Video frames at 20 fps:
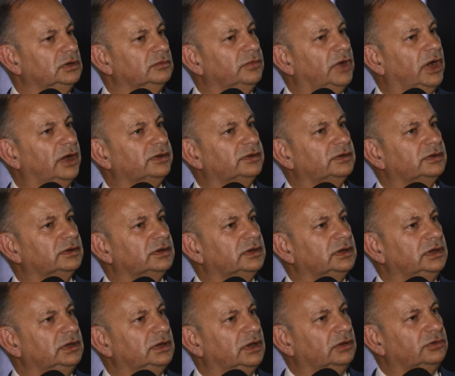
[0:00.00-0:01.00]
But,
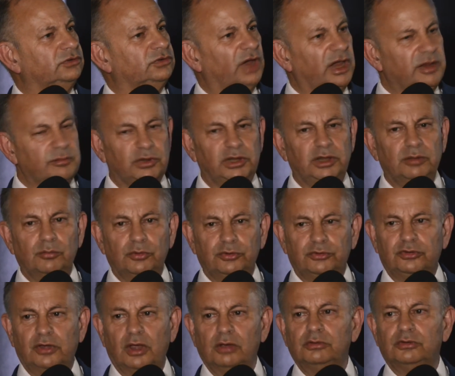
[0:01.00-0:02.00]
you know, Chamberlain
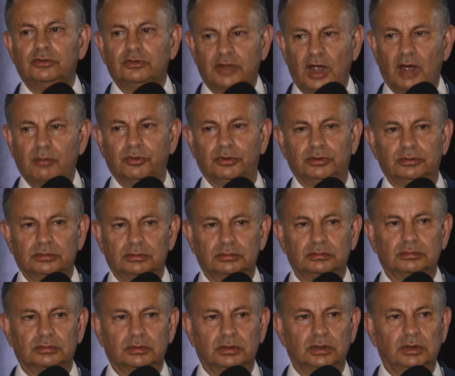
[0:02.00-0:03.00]
was so
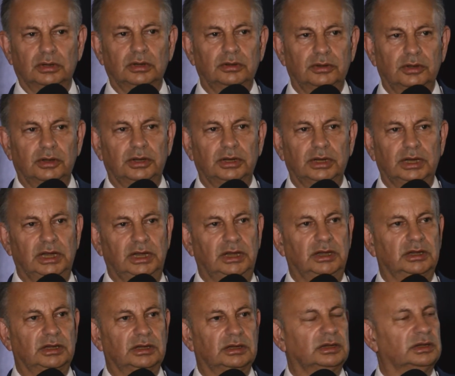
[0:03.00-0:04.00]
stubborn that
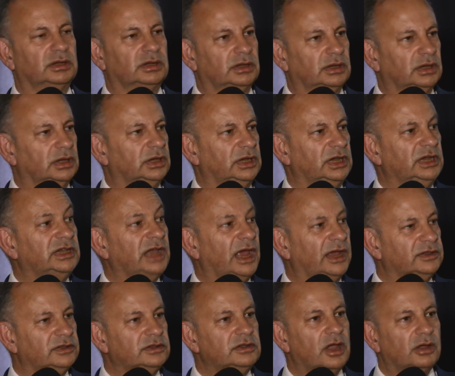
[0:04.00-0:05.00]
he, he
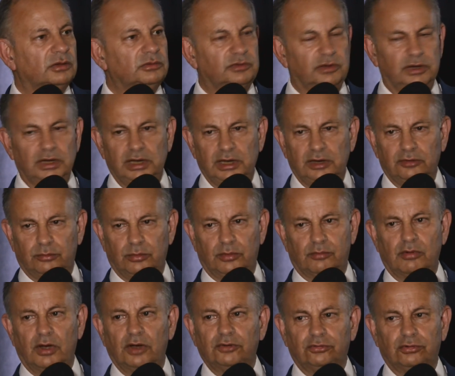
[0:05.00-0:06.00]
had no dealings
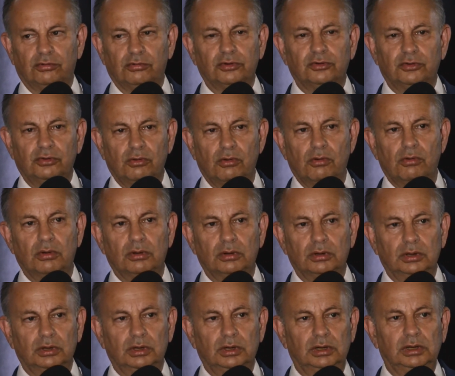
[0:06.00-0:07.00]
with Russia at all
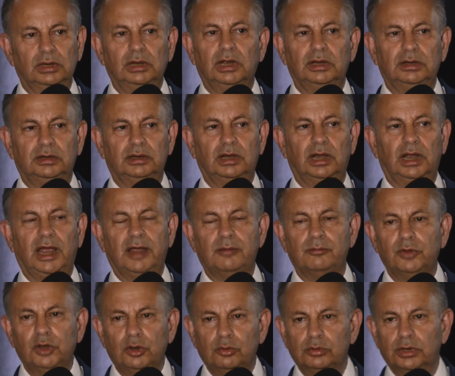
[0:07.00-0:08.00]
and at
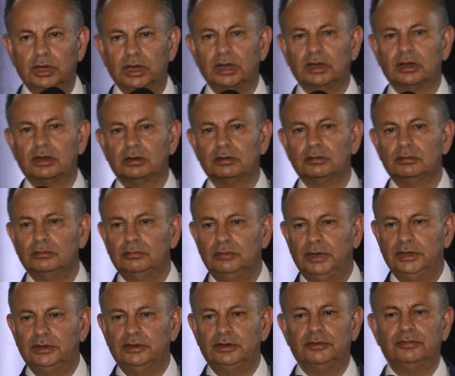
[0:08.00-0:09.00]
Munich,
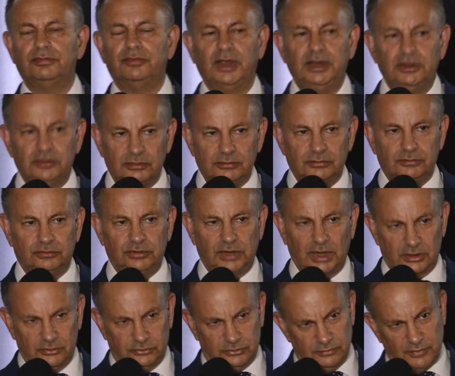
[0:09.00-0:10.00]
when the fate of
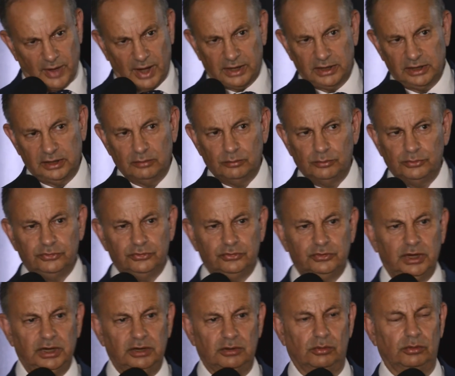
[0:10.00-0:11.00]
Czechoslovakia was
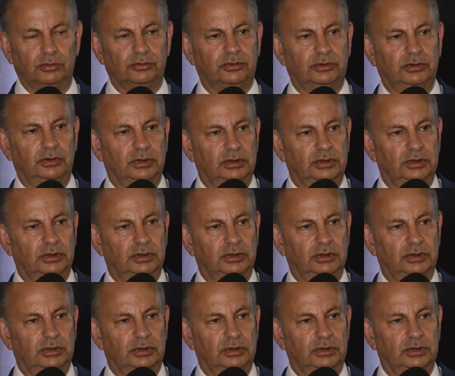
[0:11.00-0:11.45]
sealed,